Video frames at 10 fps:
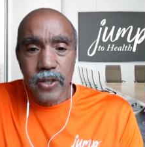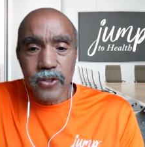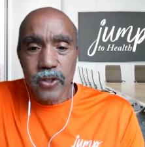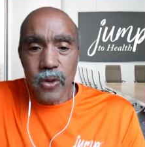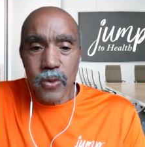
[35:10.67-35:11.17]

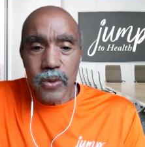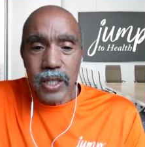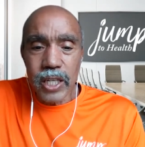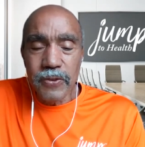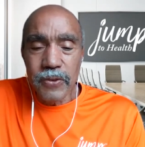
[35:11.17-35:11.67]
So
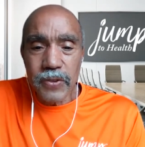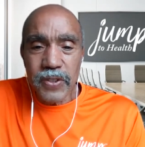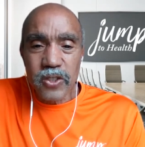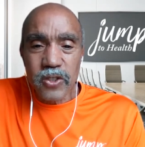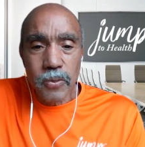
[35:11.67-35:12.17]
even if
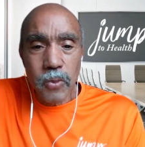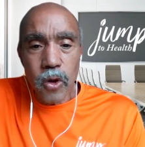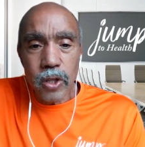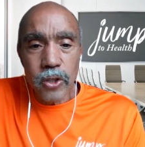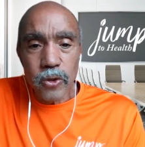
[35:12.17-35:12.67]
it's
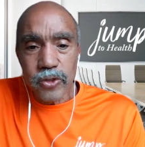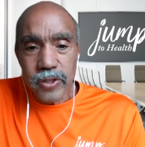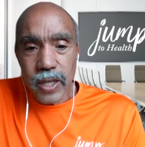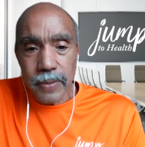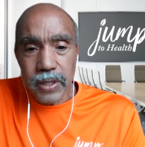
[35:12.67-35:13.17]
small little
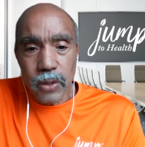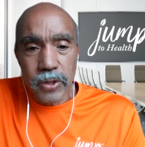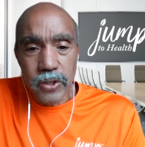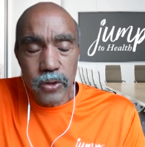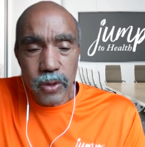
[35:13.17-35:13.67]
steps that
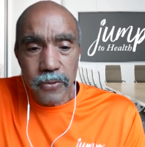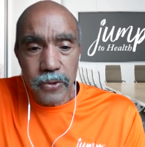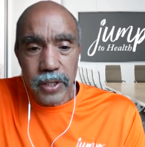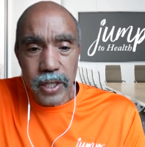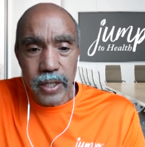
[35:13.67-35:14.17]
we do
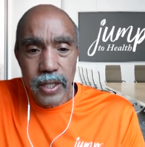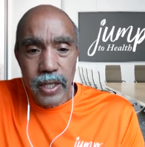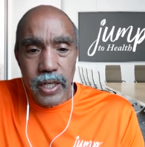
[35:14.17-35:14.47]
every day,